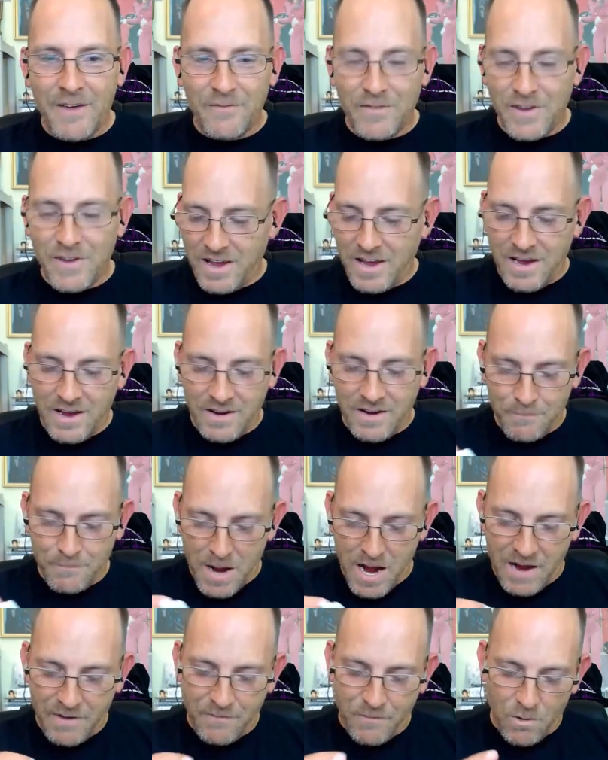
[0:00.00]
to get
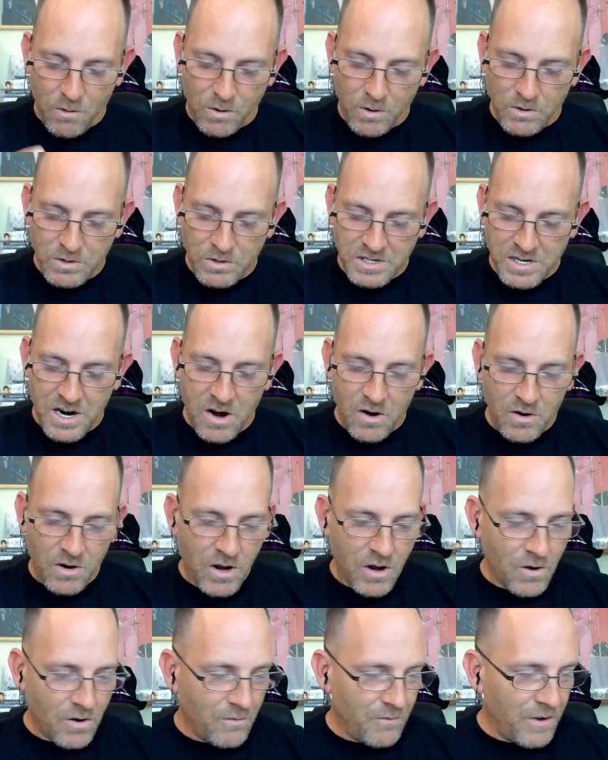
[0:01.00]
bifocals, then I'll
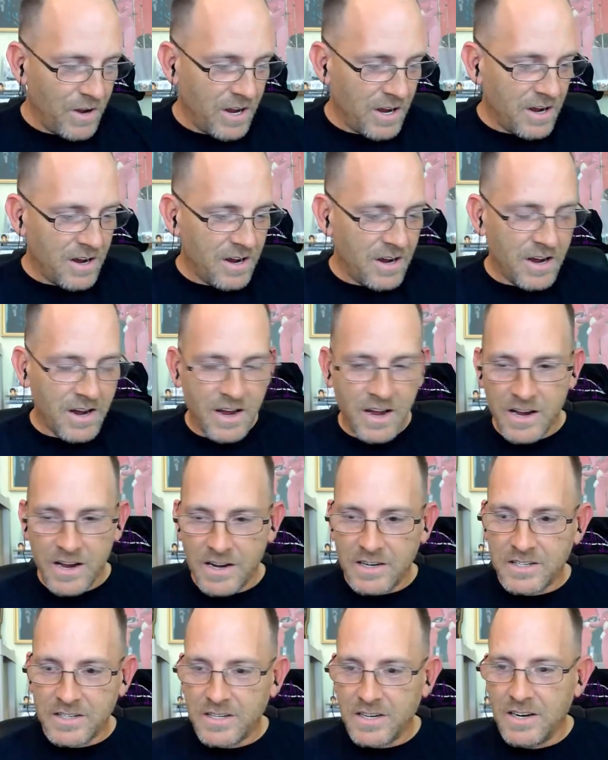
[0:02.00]
go to VA, I
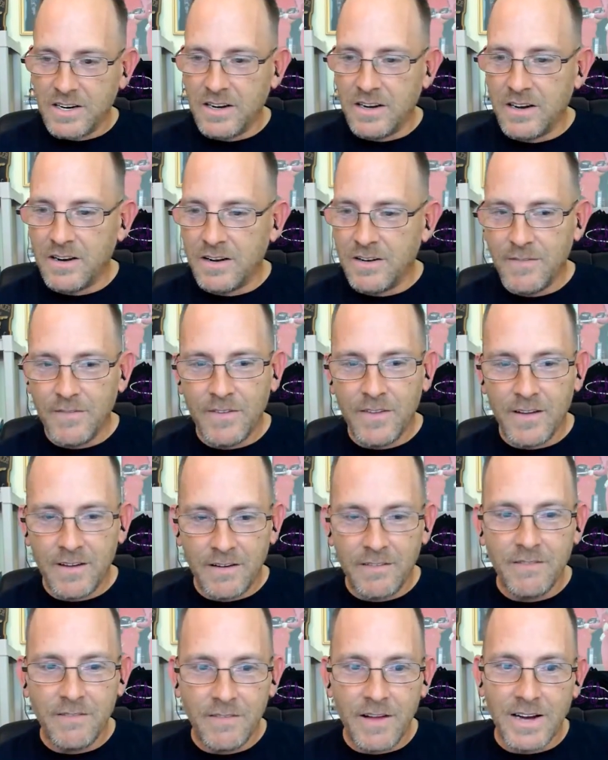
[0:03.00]
guess.
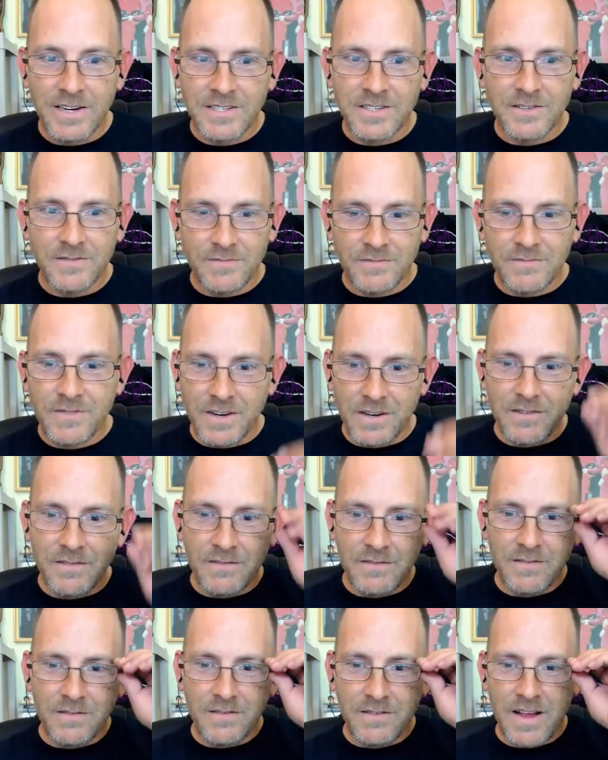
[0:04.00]
Nice to
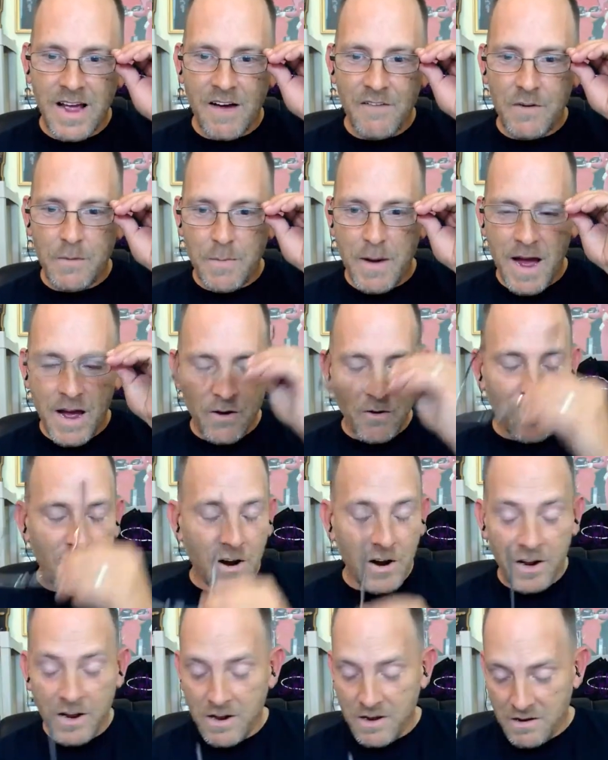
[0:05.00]
have you back,
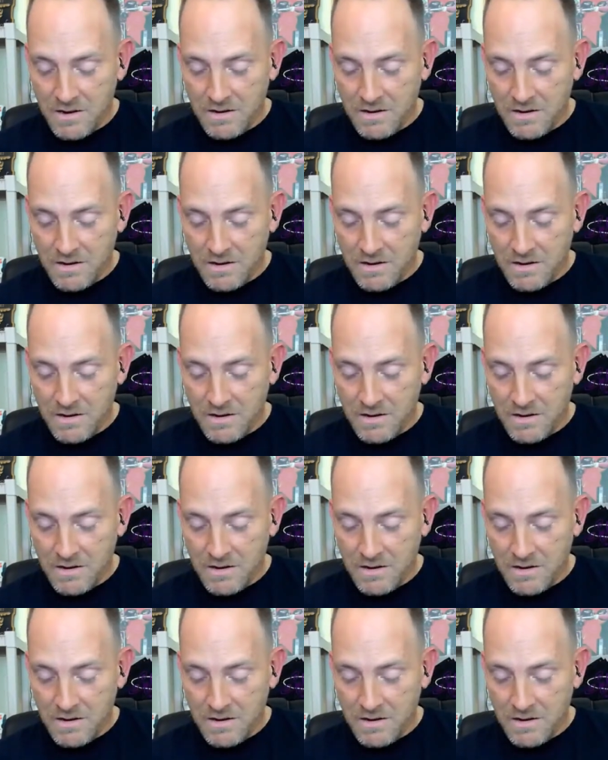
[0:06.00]
Ronnie.